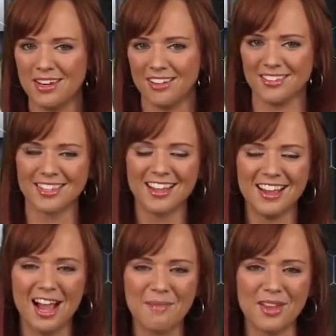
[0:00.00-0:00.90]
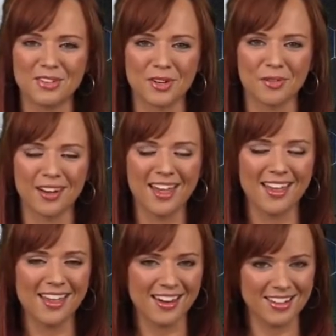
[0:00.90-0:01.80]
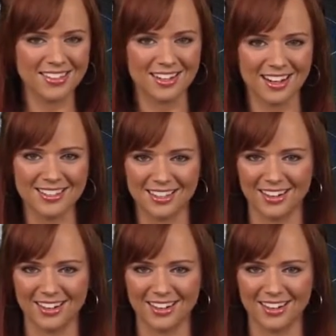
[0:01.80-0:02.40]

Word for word: news. I'm Major Renee, and I'll see you guys